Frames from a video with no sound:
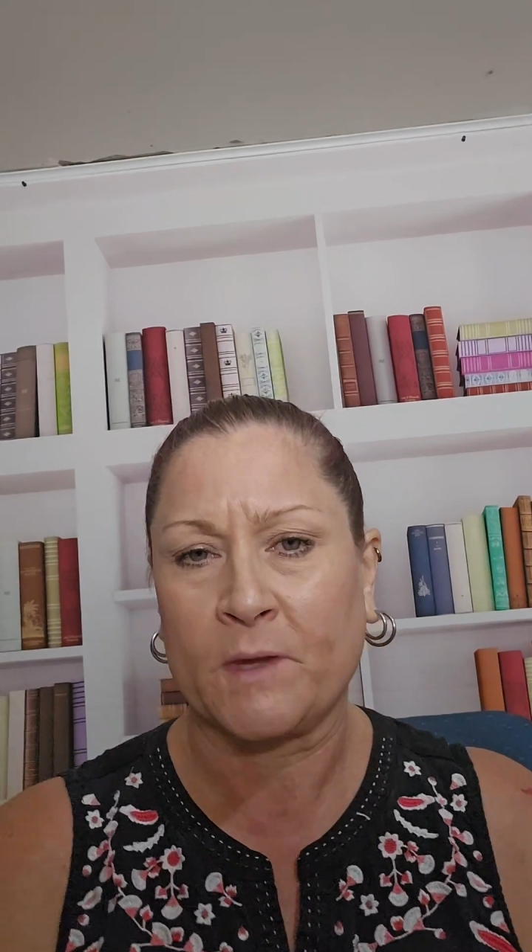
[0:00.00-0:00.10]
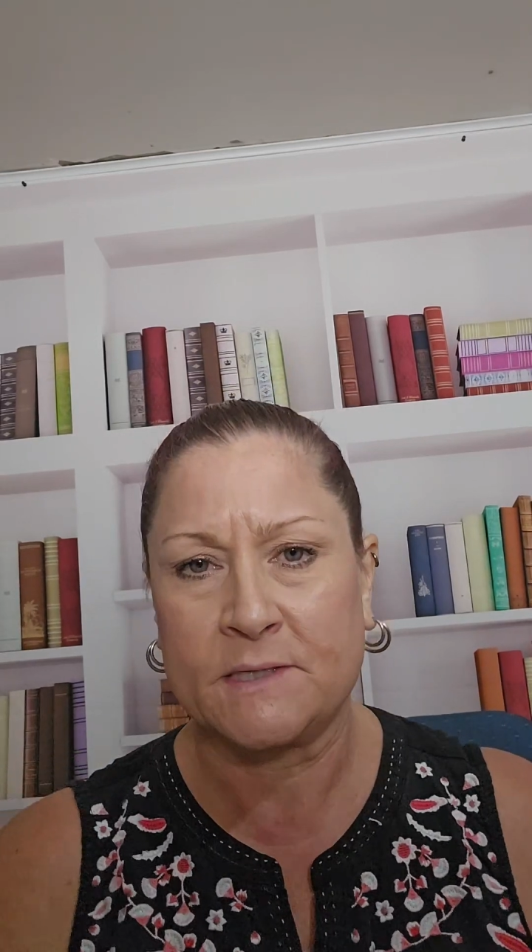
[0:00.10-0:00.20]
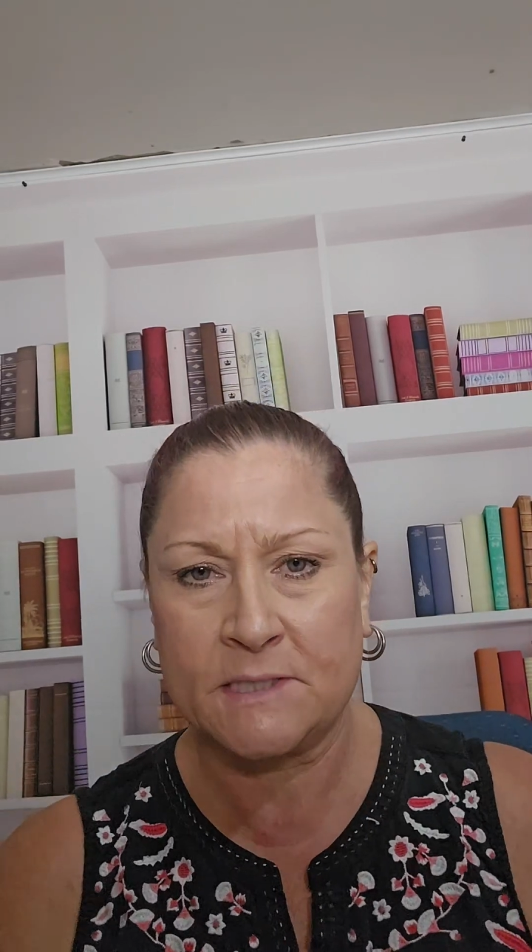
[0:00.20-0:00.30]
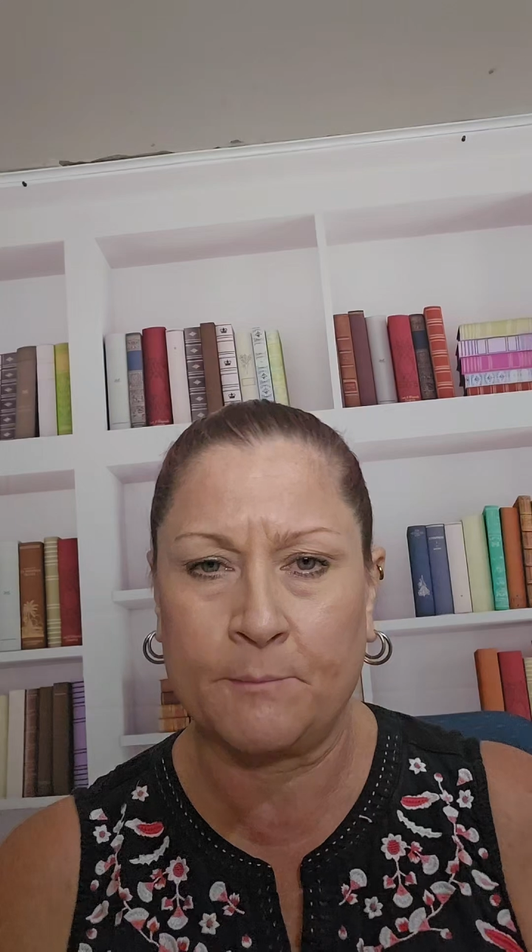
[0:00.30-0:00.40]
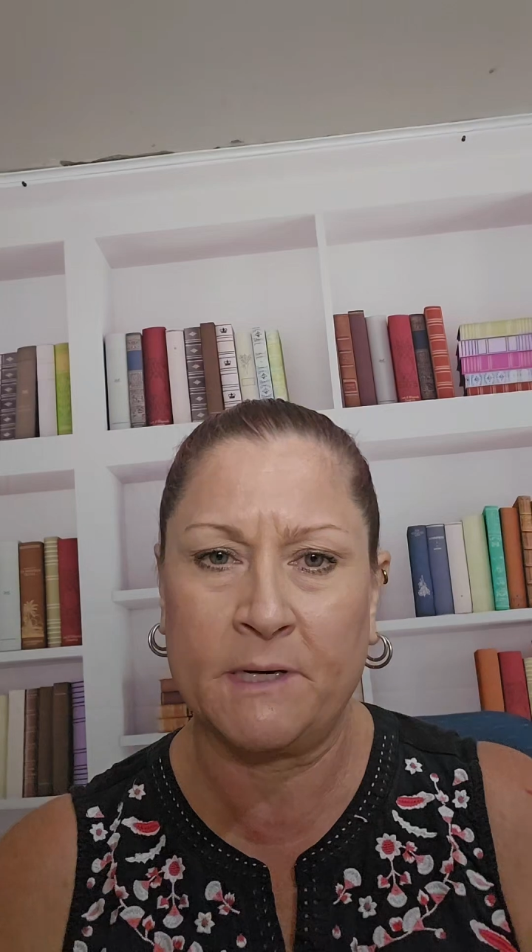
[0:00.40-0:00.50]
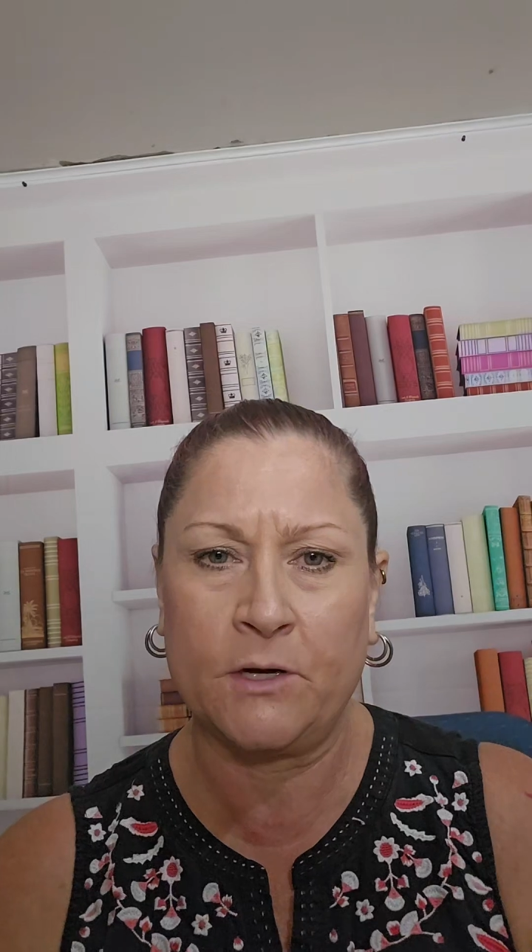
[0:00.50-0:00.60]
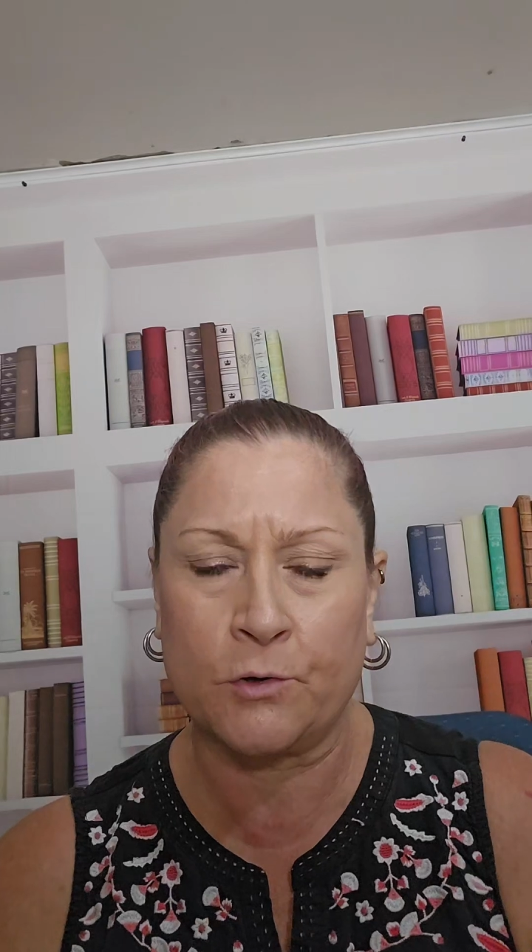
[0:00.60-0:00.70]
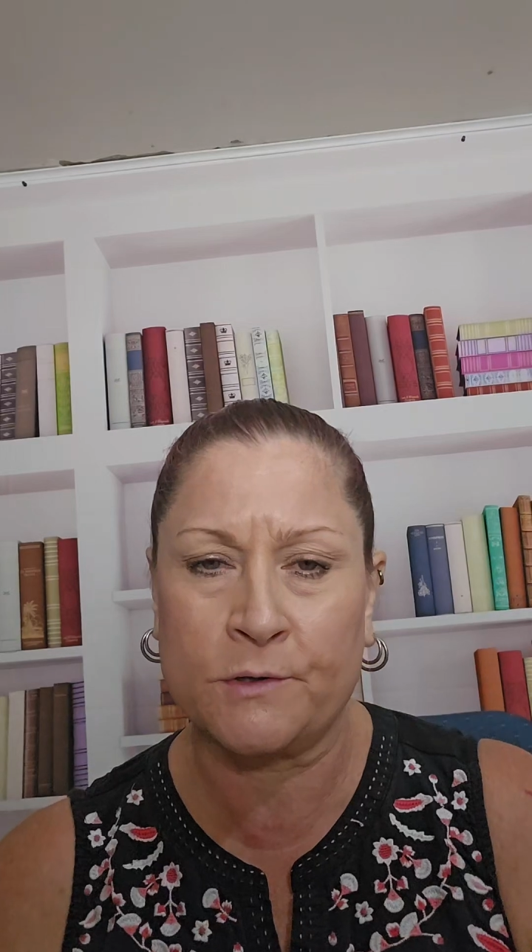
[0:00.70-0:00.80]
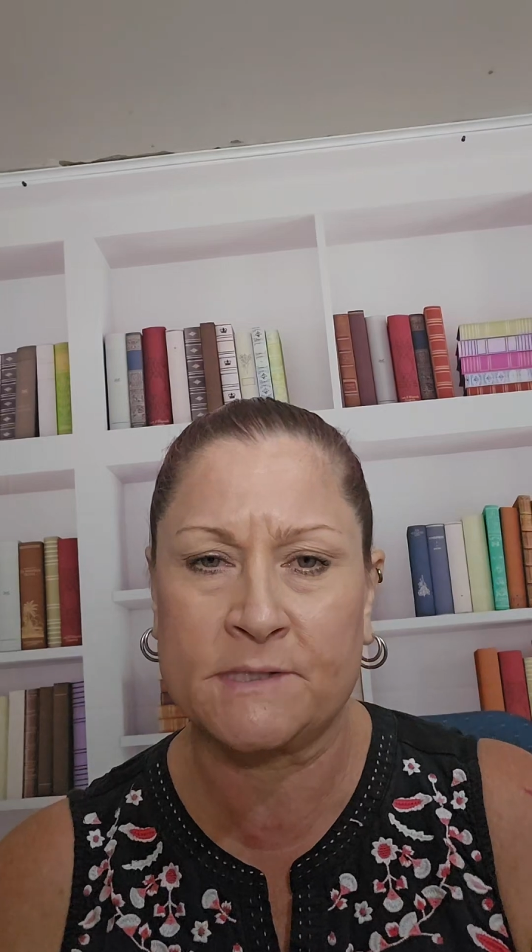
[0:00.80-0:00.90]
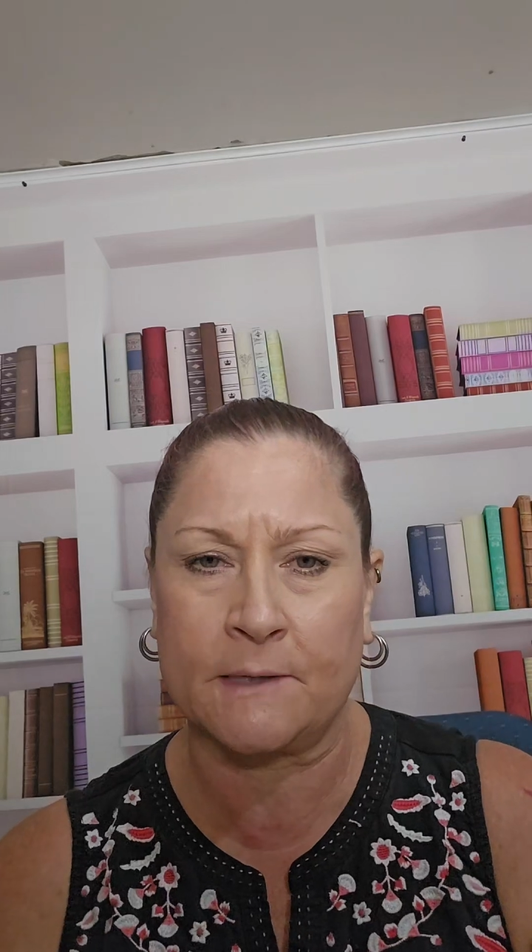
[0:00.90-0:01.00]
somebody
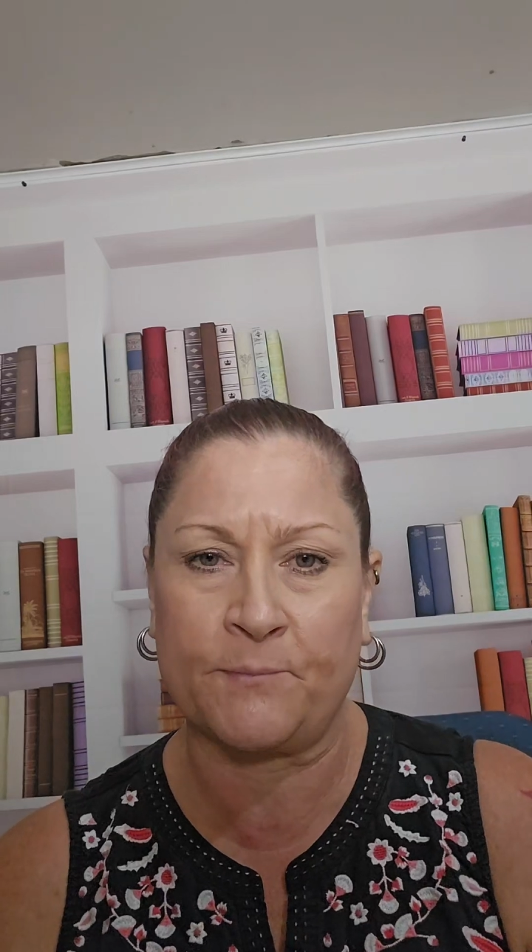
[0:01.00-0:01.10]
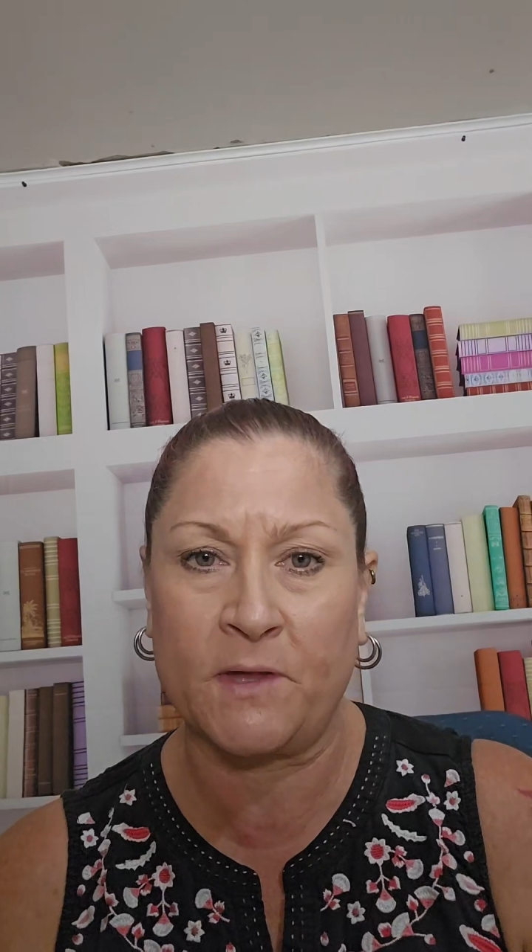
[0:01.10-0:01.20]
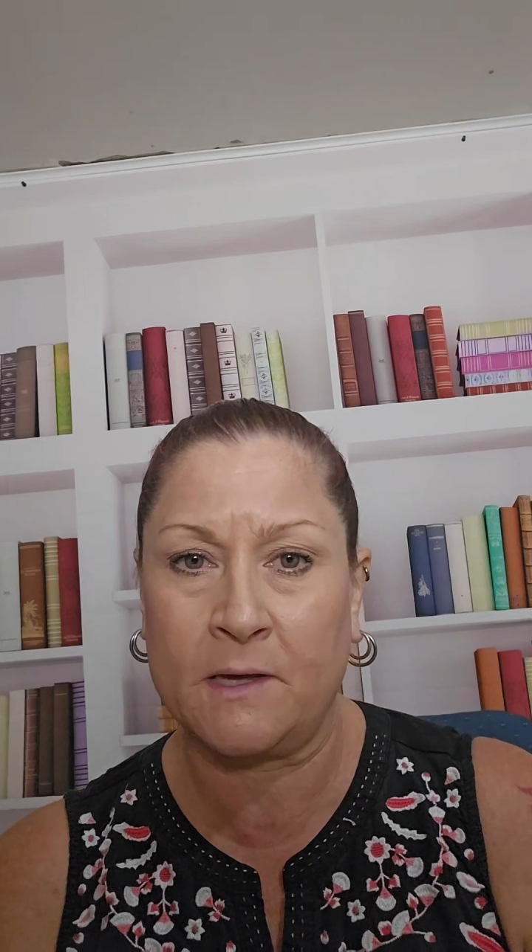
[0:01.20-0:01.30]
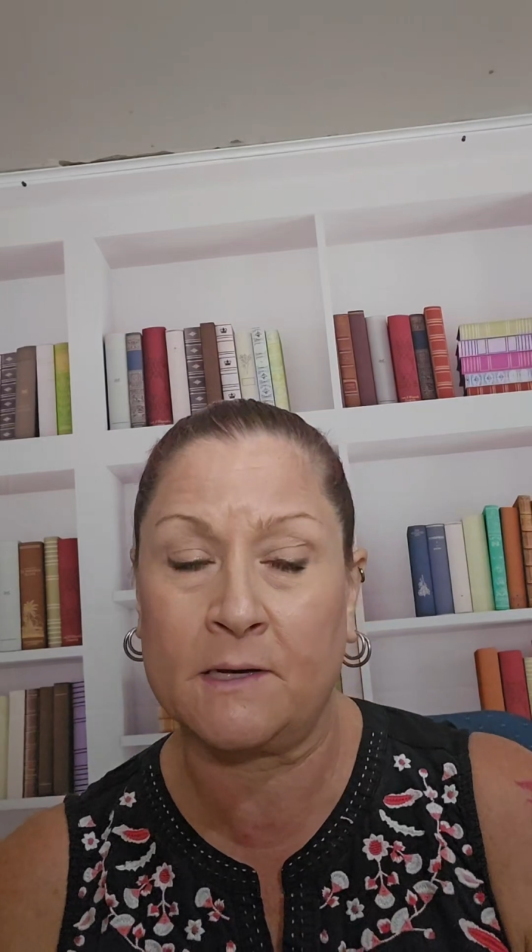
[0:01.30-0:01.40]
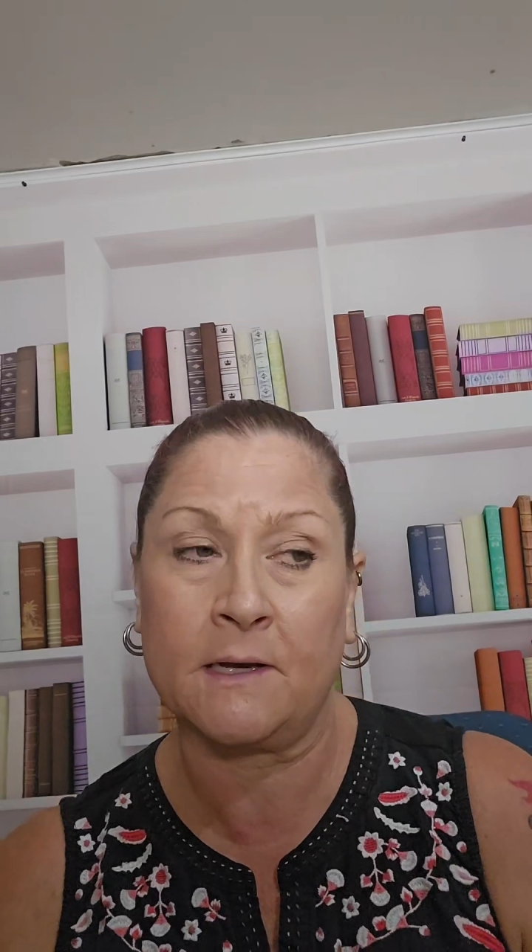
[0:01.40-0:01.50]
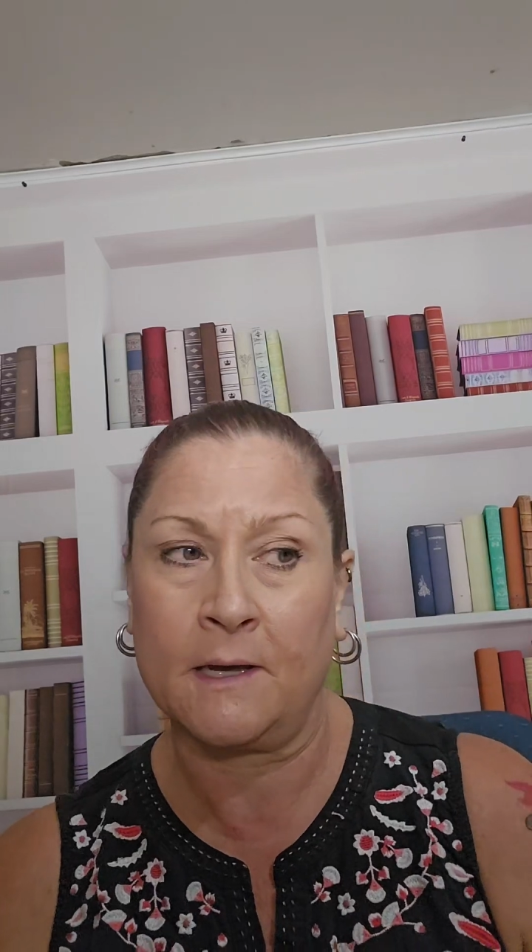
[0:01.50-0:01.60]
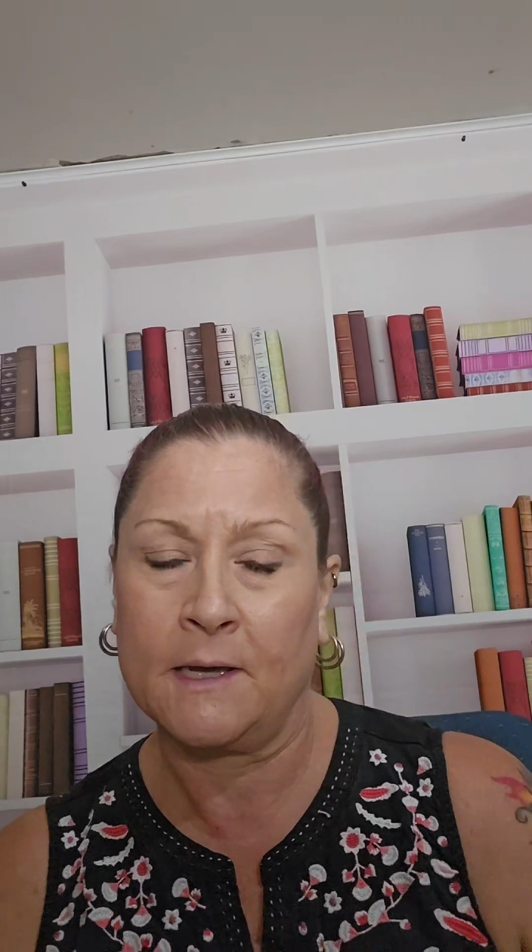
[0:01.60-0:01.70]
heard something and